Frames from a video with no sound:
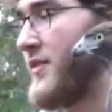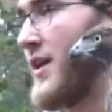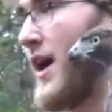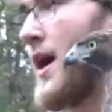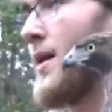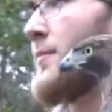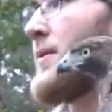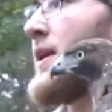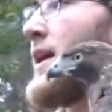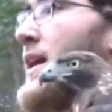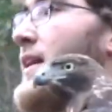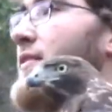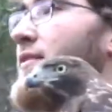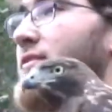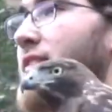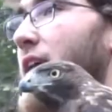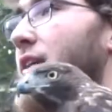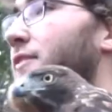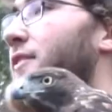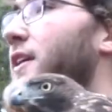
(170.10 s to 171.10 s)
dominate
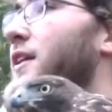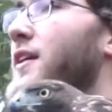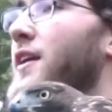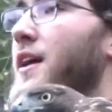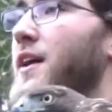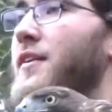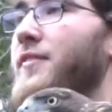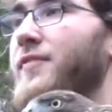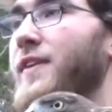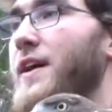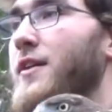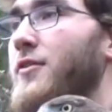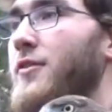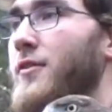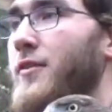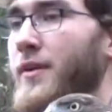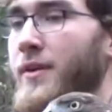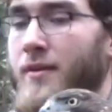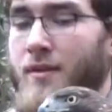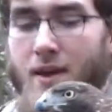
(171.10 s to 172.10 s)
South Carolina
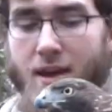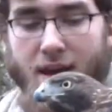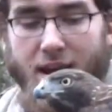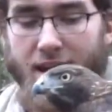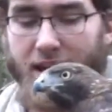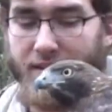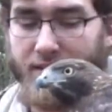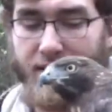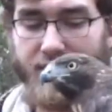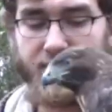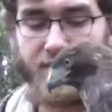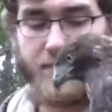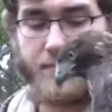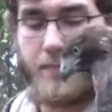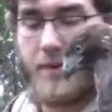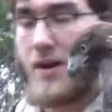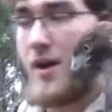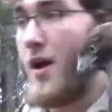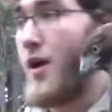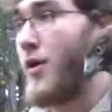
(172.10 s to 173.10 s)
falconry, and this is
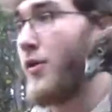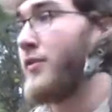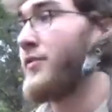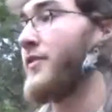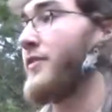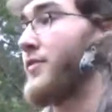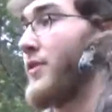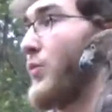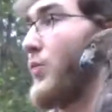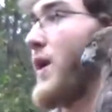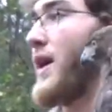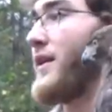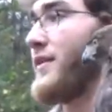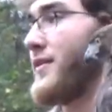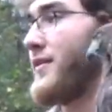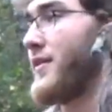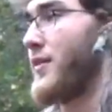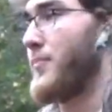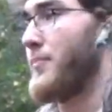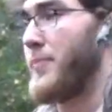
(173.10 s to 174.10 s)
because of the way
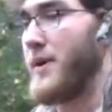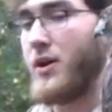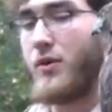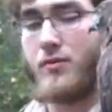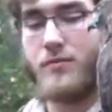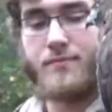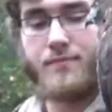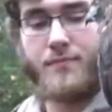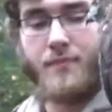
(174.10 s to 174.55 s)
that they're built.